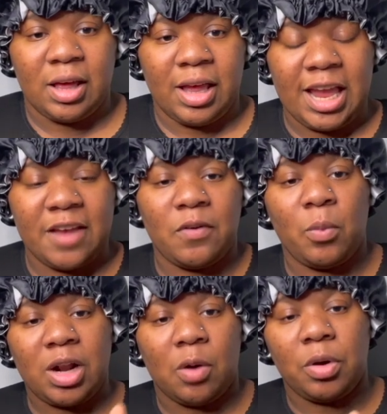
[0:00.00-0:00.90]
even
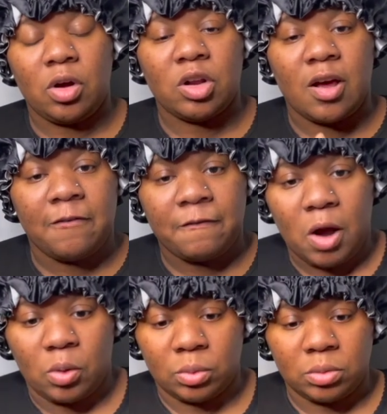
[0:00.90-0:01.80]
when I went on her
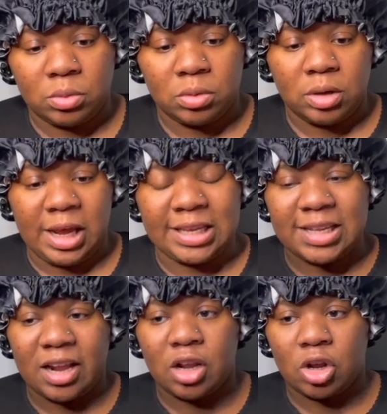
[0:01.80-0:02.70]
phone, it's
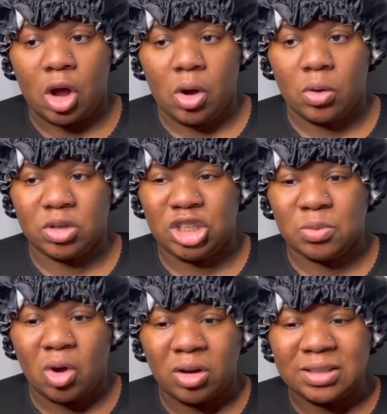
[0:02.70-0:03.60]
like the girl, she
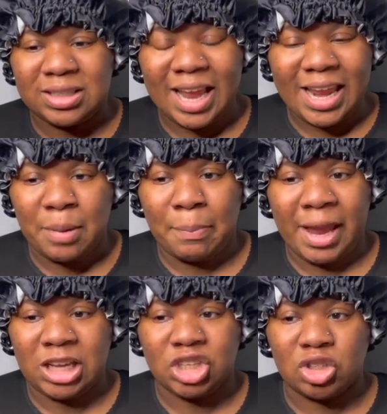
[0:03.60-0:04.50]
was on dating
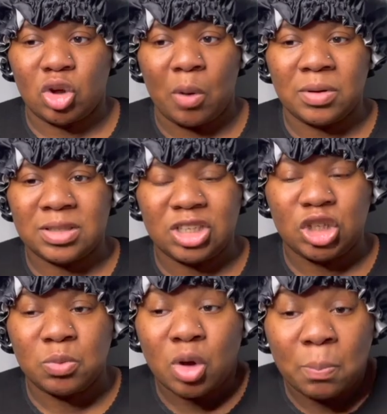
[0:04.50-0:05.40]
pages the girl
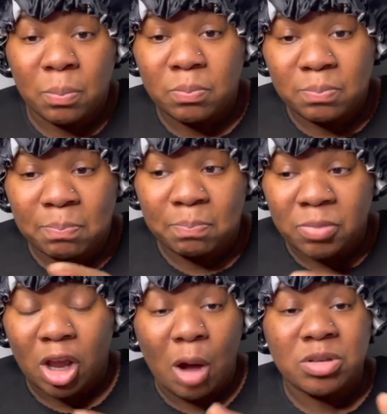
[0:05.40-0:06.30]

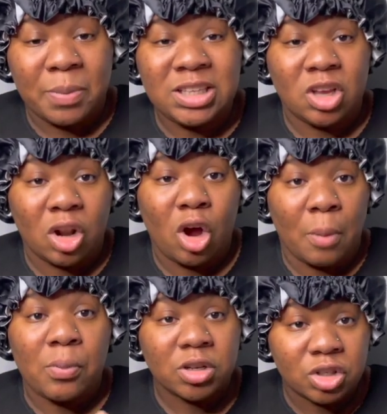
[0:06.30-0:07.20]
was basically going to go
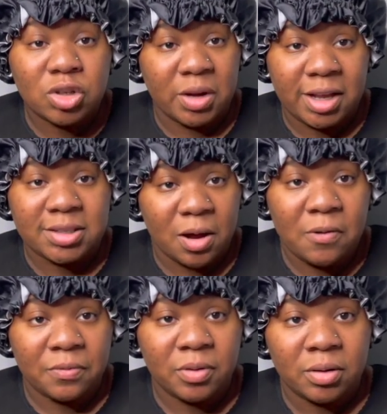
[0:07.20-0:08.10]
and prostitute
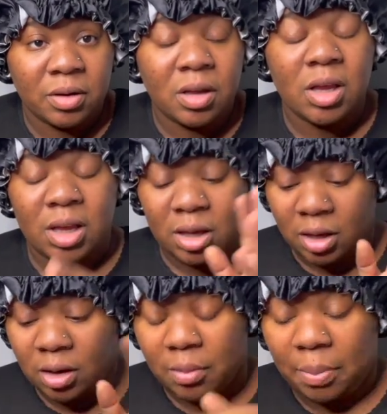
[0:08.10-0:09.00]
herself.
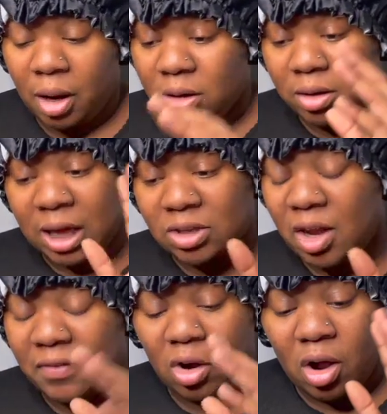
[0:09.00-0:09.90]
But that's not
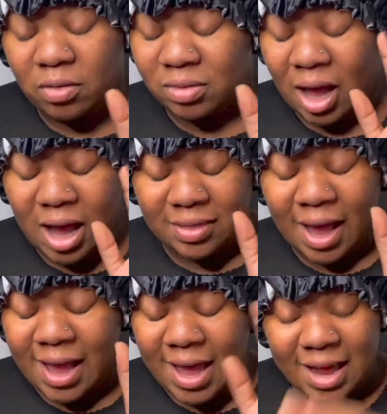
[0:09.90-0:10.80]
even,
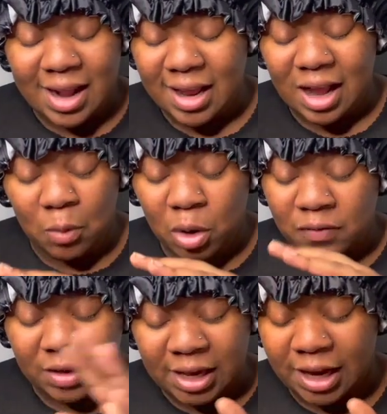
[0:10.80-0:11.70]
that headache I won't
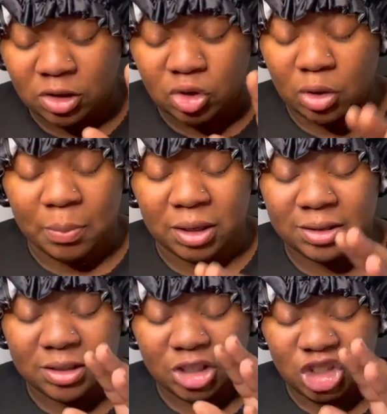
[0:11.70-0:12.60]
even get into.
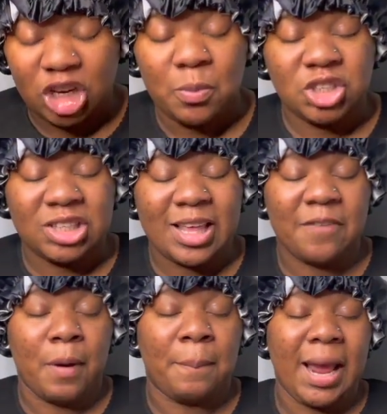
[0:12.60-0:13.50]
But she was just there
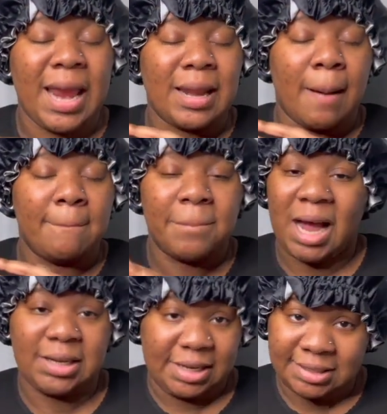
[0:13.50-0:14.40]
for plain
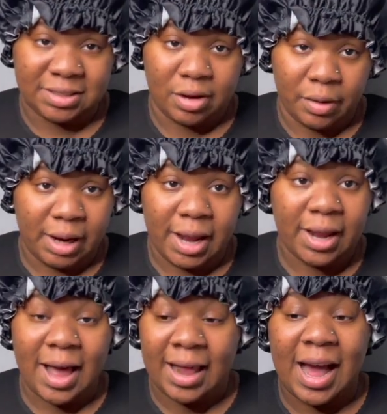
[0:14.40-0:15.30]
badness,
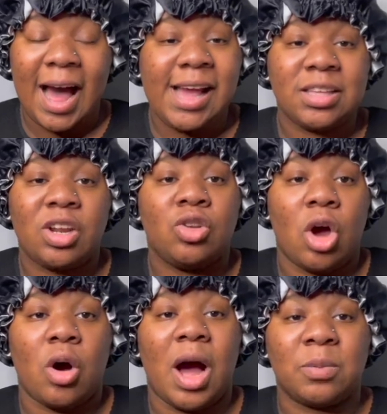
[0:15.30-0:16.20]
okay? And I didn't
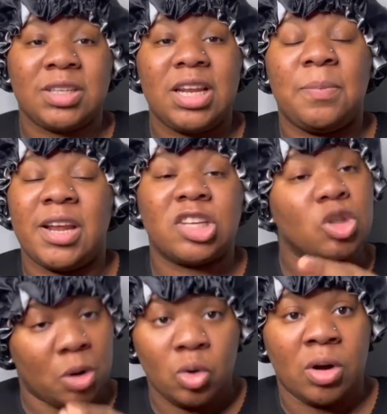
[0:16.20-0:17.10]
know I was sleeping next to
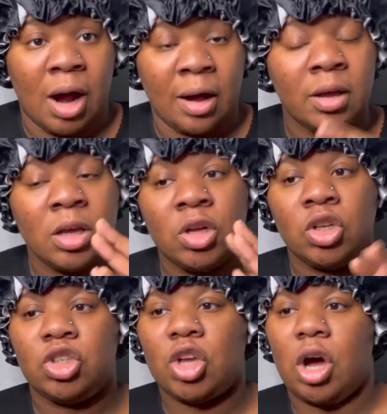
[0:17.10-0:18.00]
a hookah.
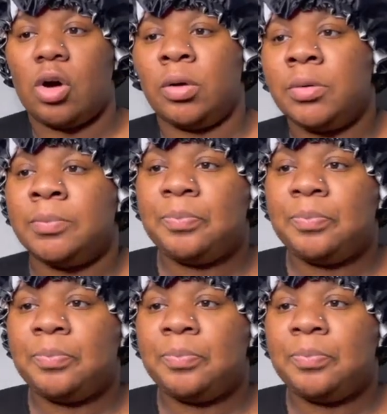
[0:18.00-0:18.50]
So